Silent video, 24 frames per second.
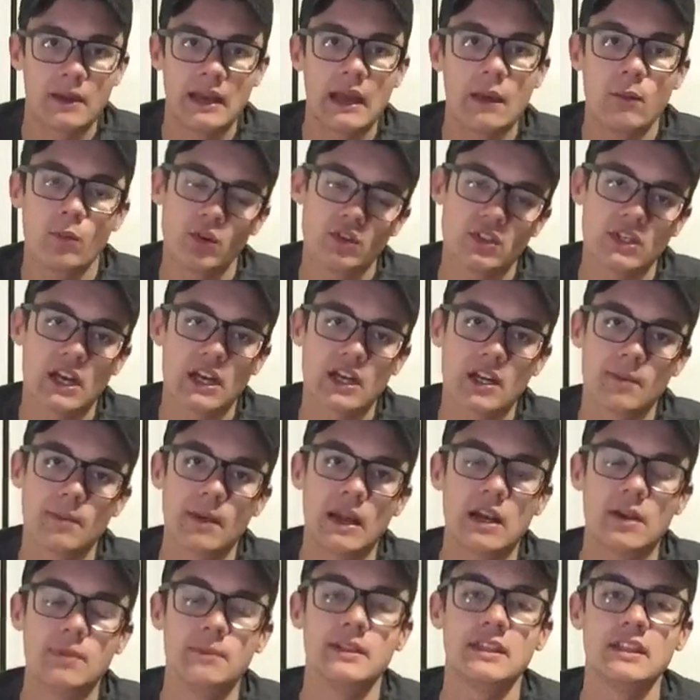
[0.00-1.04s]
but I won't talk
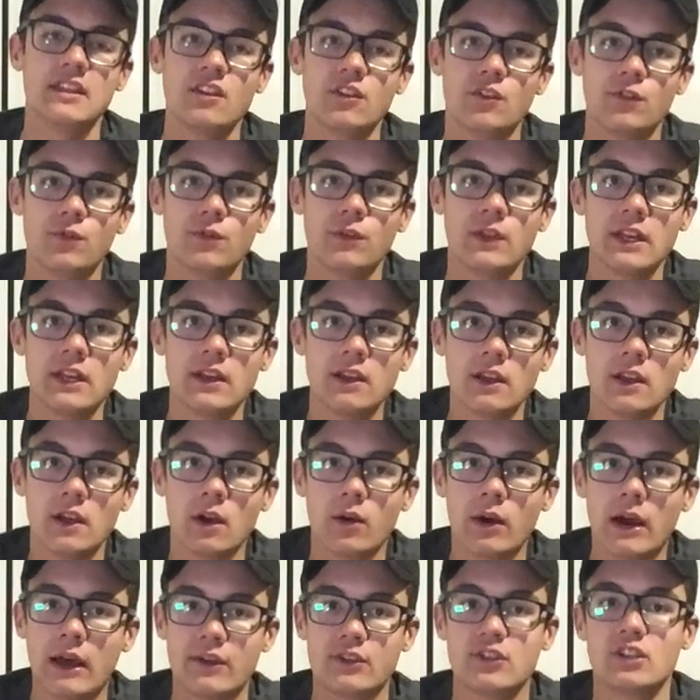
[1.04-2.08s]
about him in this
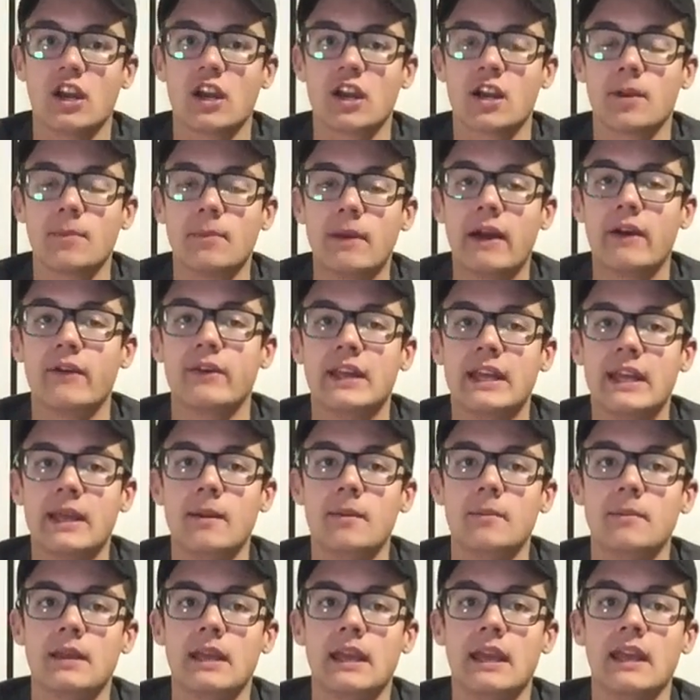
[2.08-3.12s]
video. I'll talk about
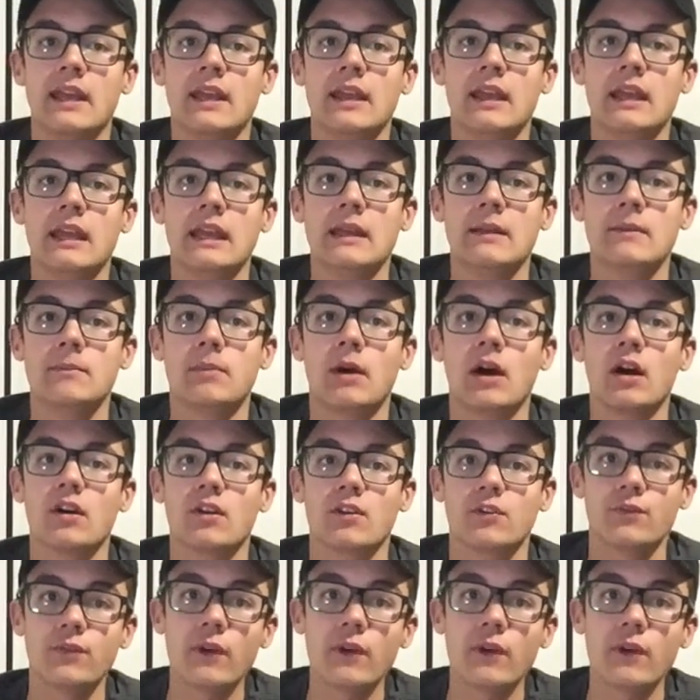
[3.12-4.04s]
him in part